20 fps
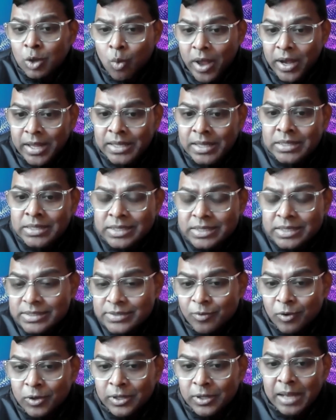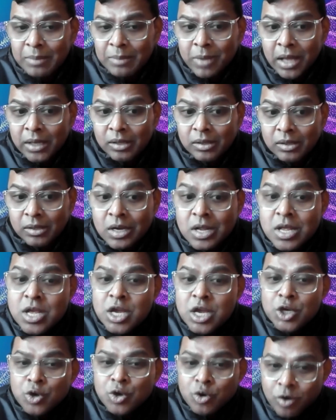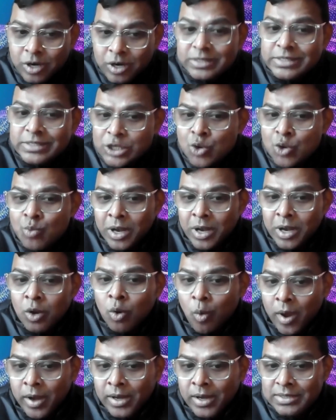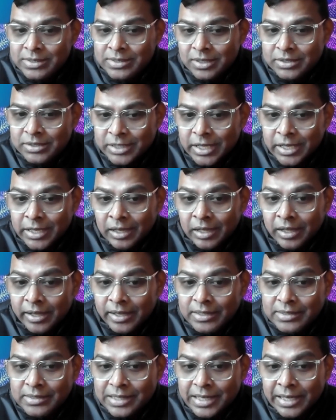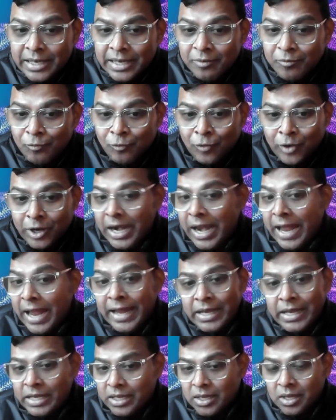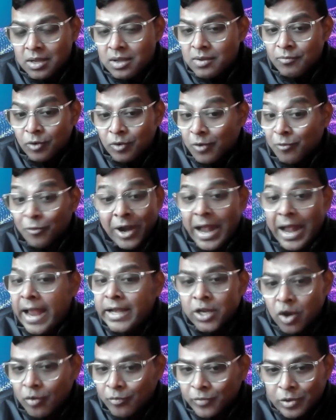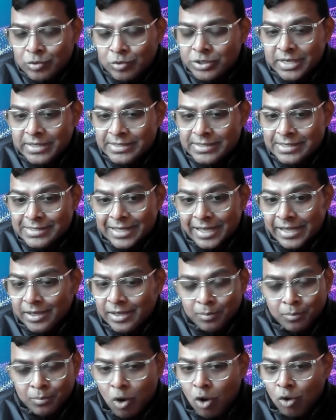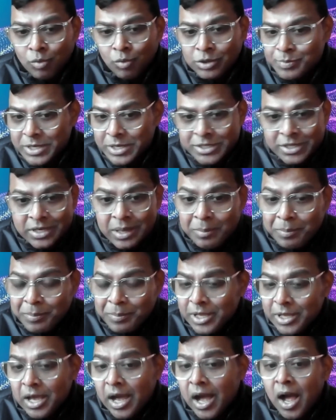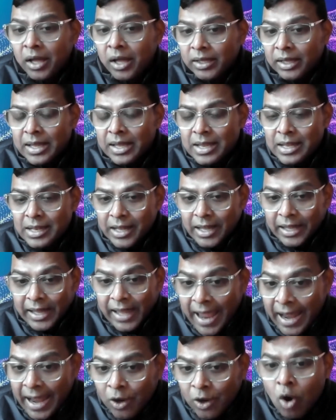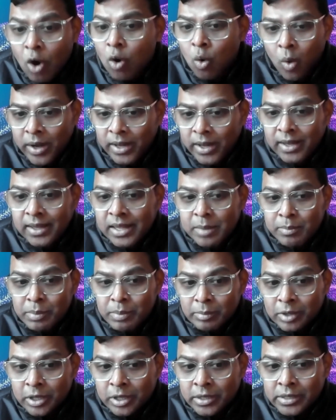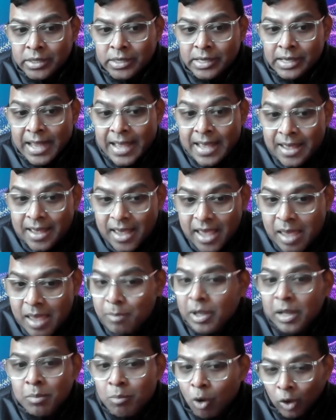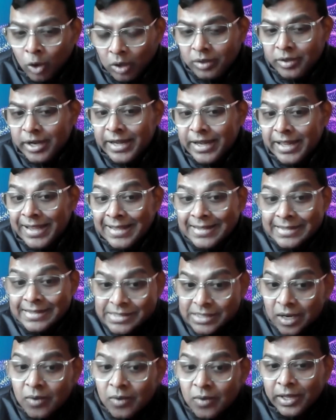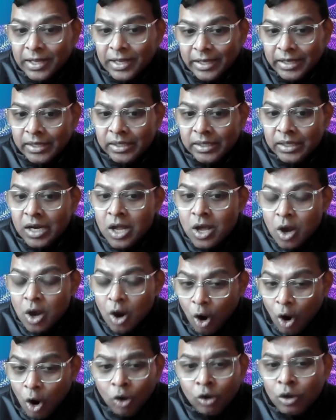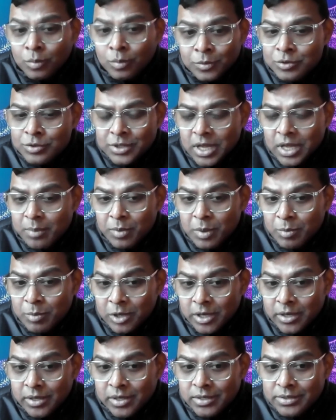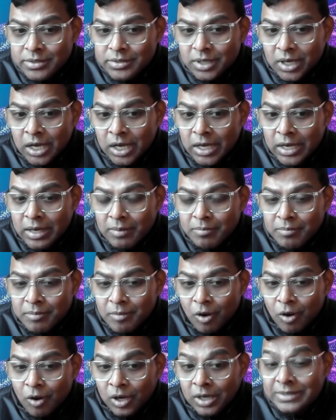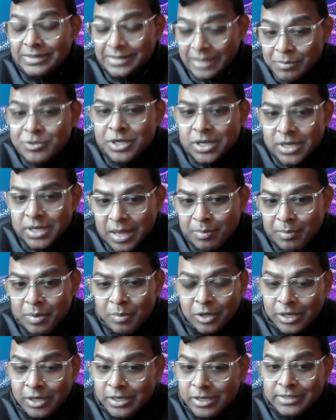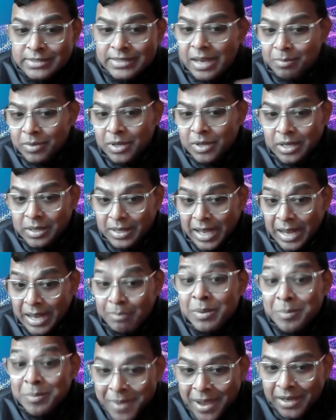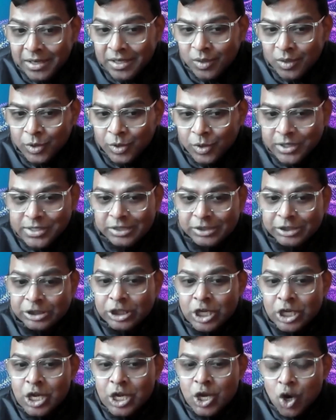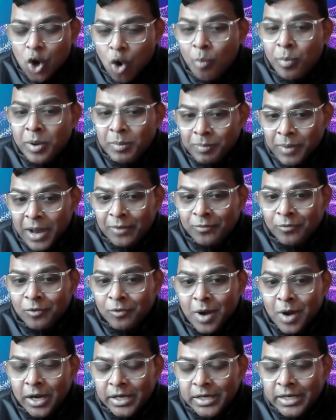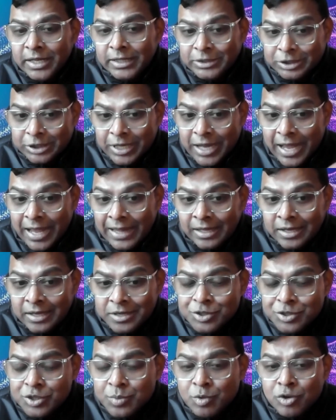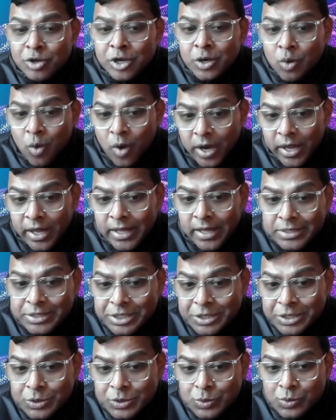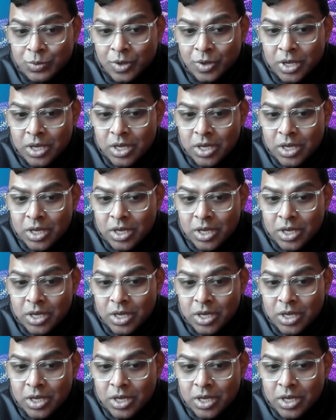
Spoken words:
query engines for that matter, to consume and query such data lakes in a variety of use cases, like Brock was mentioning, BI, like ad hoc querying capability, ML model training and serving layer. All of those capabilities or consumption capabilities can be met with such open platform architecture and the distributed query engine to